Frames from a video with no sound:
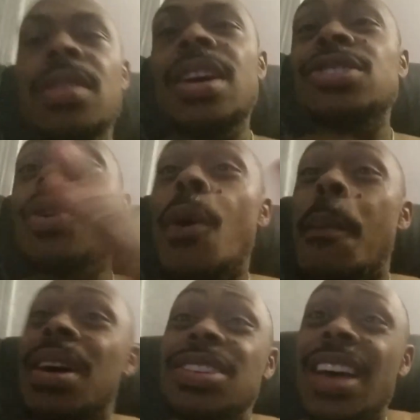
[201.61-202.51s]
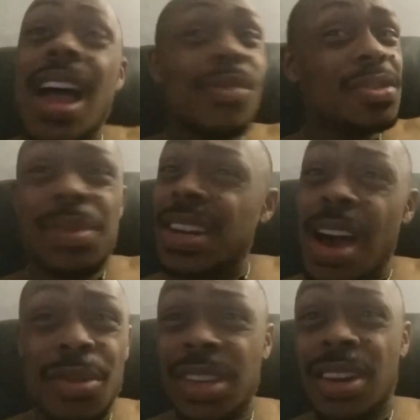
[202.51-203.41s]
There's a whole bunch of average men
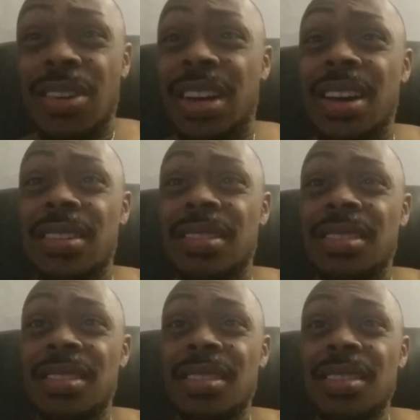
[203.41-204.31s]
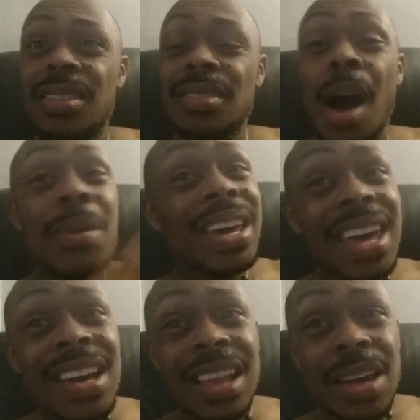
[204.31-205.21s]
out there, okay? I'm a
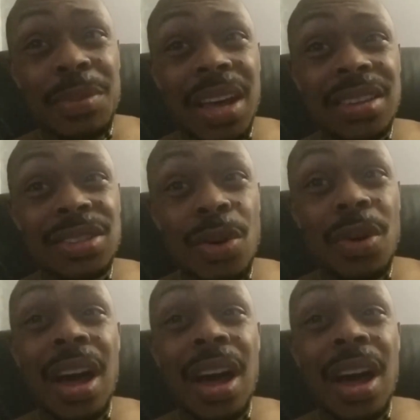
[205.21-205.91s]
king-like man, so